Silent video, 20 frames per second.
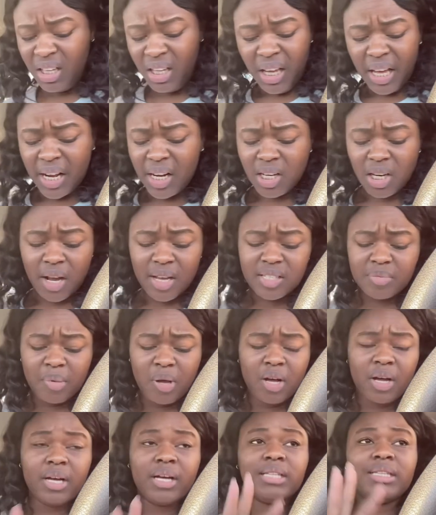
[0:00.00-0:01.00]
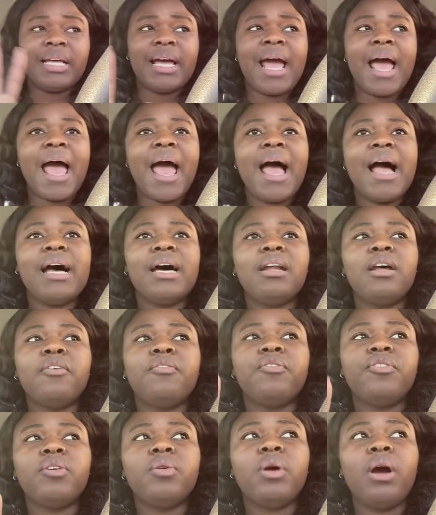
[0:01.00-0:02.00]
It did not smell good. And they had a
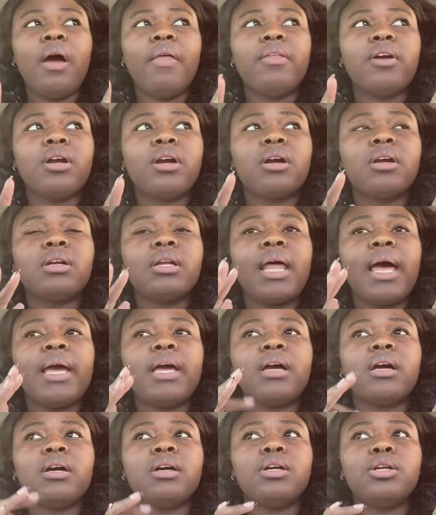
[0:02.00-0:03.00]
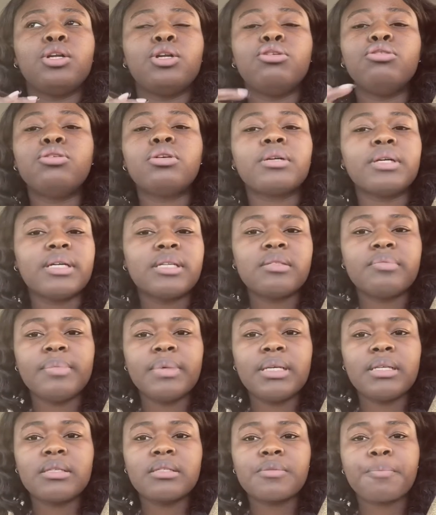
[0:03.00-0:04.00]
few other like new
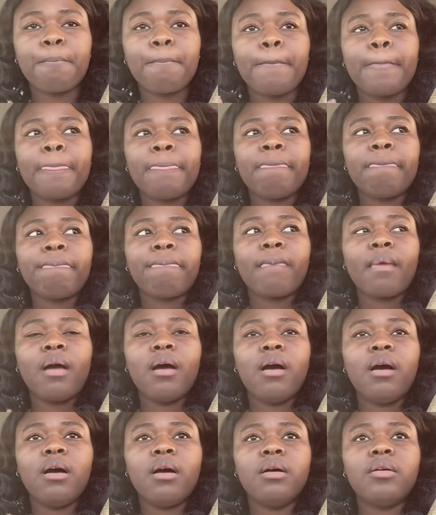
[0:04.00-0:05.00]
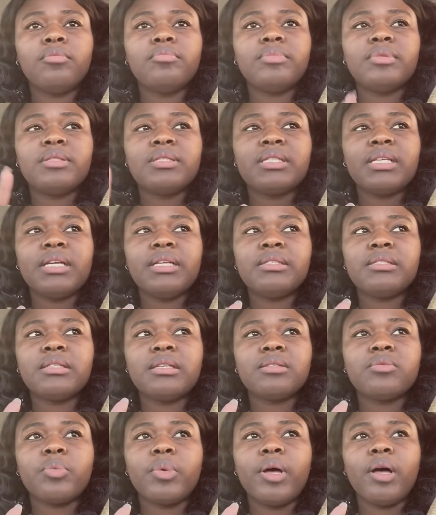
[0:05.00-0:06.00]
Christmas um scents
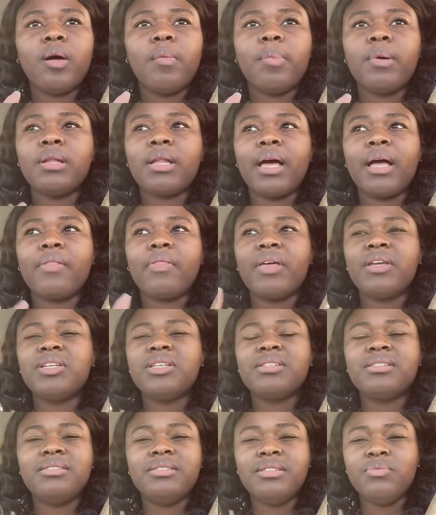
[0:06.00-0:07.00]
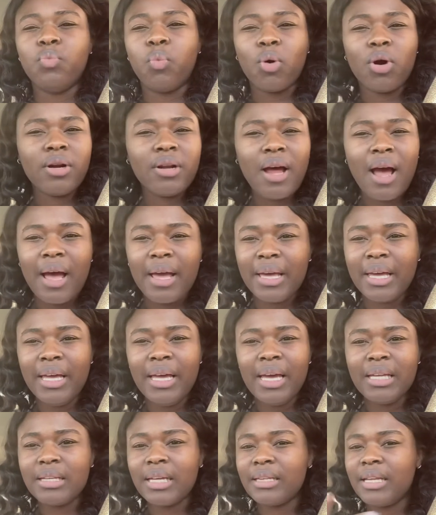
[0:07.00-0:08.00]
as well, but like they just were not
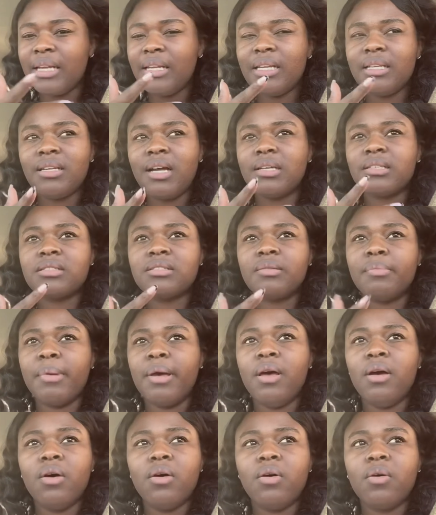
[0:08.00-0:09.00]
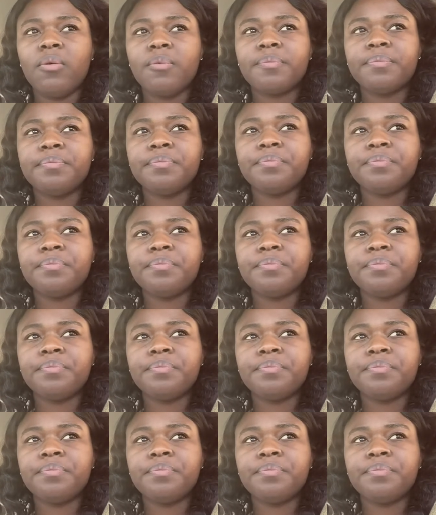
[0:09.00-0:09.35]
hitting. Like, they did not smell